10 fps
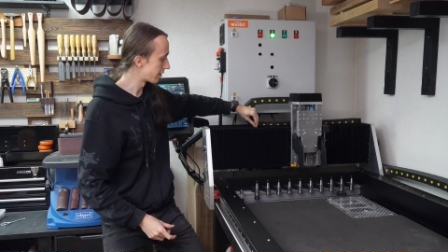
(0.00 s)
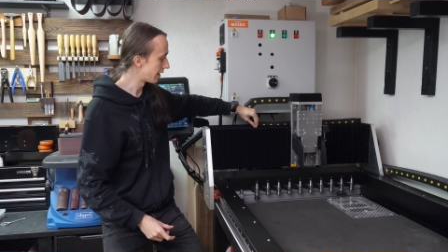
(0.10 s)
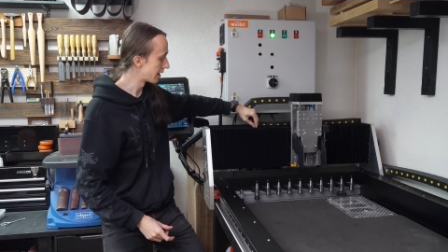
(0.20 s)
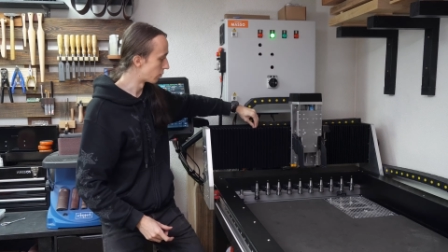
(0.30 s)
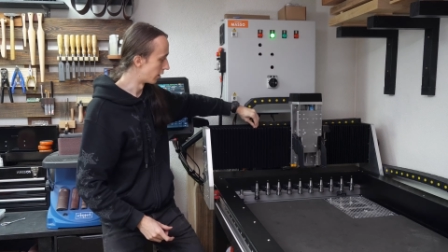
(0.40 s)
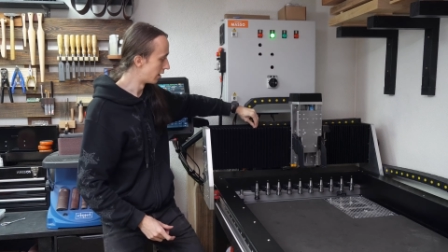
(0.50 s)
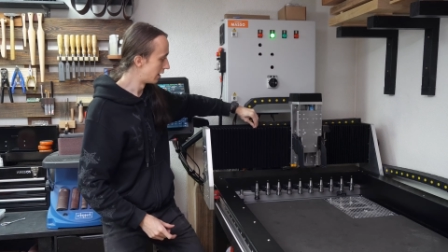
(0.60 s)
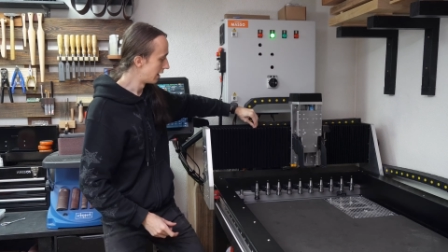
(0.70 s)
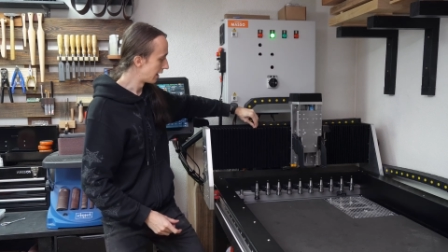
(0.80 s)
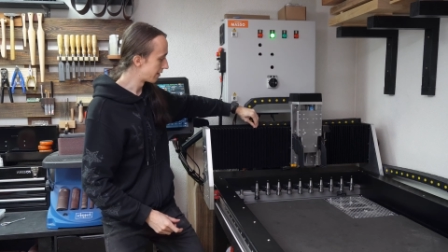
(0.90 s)
this anywhere.
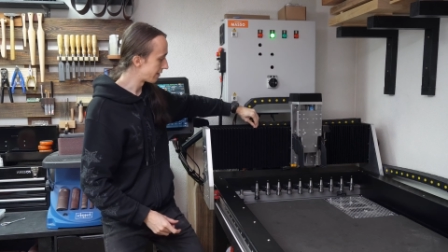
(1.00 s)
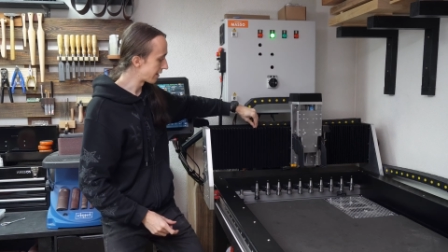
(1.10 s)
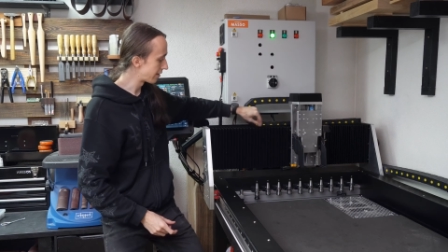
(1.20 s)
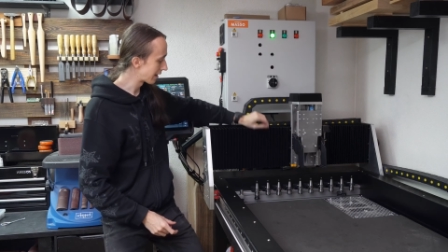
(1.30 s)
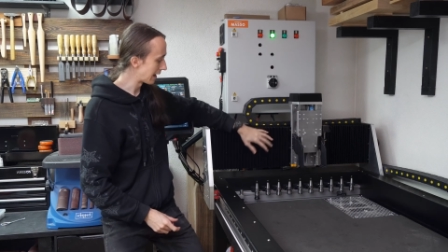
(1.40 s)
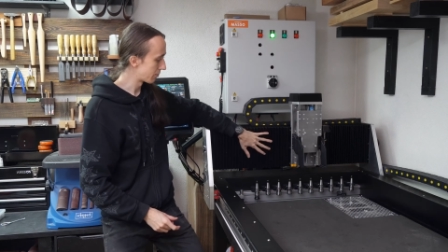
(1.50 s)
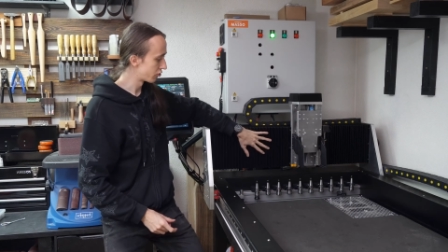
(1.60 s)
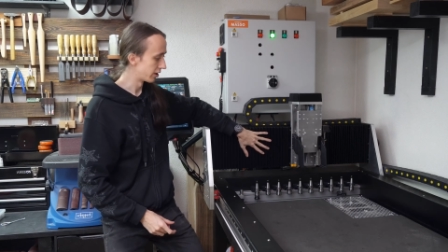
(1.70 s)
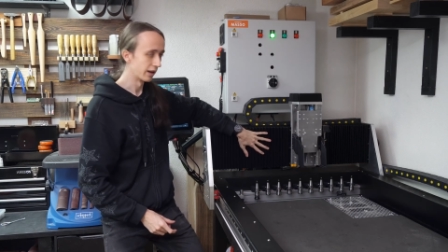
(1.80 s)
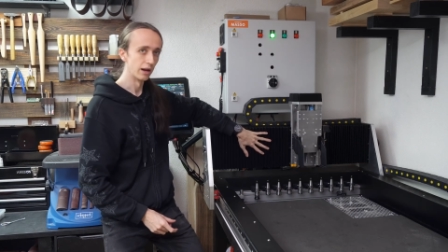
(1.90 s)
It's nicely
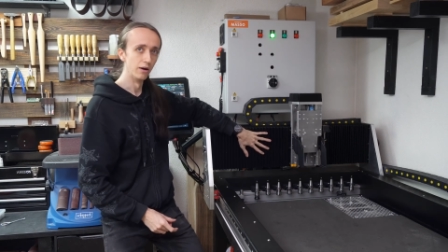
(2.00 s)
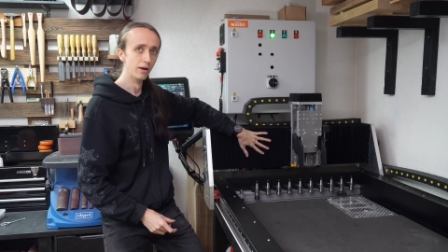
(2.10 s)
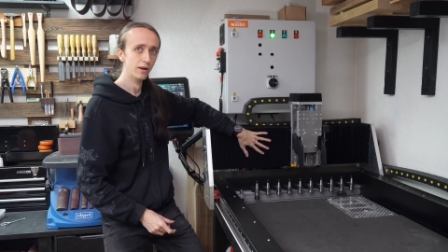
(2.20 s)
captured in here.